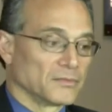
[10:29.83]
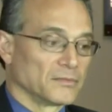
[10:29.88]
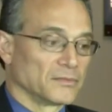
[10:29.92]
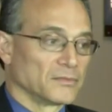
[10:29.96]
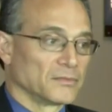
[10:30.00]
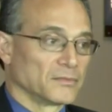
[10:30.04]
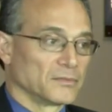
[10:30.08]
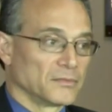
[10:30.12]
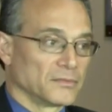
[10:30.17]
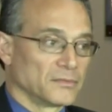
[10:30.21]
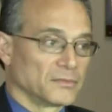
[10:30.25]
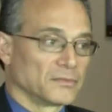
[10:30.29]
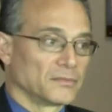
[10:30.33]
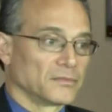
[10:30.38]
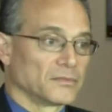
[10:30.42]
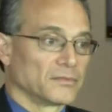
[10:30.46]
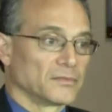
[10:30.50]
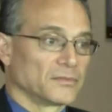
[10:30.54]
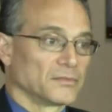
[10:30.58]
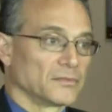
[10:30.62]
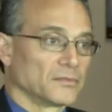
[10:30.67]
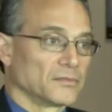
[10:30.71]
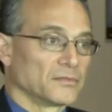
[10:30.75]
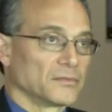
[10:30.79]

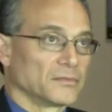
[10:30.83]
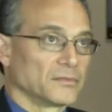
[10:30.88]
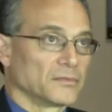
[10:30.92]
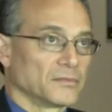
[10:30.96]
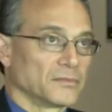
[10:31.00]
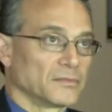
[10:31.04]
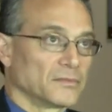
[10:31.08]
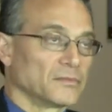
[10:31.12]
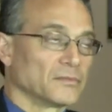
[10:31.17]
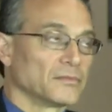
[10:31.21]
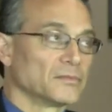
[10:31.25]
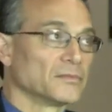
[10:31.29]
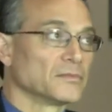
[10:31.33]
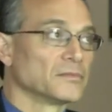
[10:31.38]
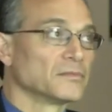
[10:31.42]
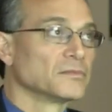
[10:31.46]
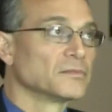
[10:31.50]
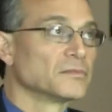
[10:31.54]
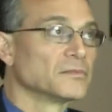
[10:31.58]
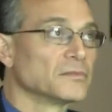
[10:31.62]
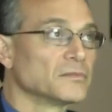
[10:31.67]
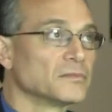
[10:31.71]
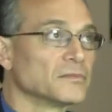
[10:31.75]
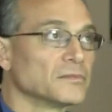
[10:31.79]

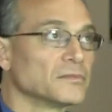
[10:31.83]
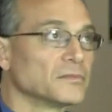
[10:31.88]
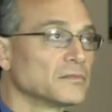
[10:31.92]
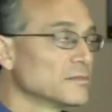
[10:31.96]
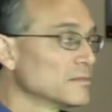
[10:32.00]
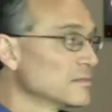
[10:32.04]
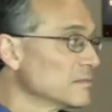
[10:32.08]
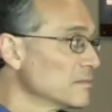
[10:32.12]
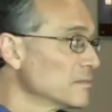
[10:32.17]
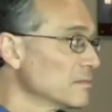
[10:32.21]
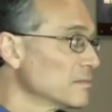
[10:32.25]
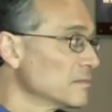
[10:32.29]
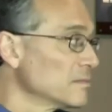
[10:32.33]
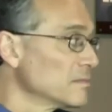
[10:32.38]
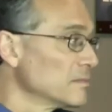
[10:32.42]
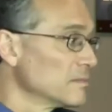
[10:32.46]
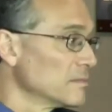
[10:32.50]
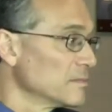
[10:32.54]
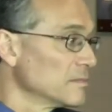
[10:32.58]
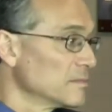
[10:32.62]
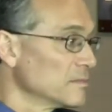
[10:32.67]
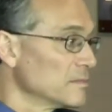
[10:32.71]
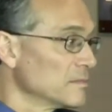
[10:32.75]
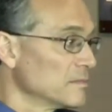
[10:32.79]

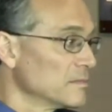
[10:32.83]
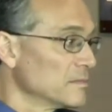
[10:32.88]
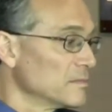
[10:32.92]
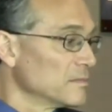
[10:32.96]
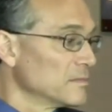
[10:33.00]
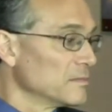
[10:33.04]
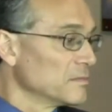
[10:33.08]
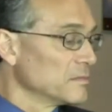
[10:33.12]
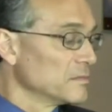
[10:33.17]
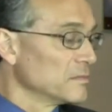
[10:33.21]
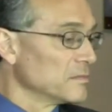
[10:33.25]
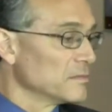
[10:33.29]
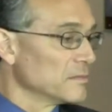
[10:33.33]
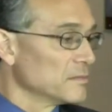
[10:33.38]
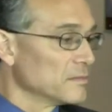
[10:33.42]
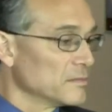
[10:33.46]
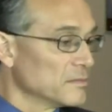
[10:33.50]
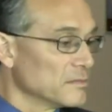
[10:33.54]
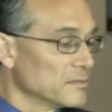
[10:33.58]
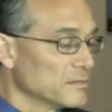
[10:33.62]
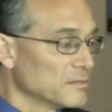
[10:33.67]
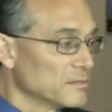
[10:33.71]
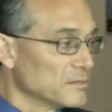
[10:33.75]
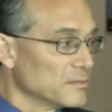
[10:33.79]

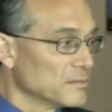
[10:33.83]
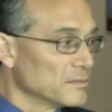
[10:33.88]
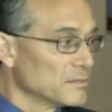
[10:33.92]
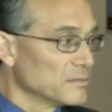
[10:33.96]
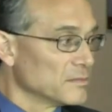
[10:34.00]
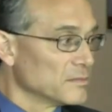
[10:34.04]
[no speech]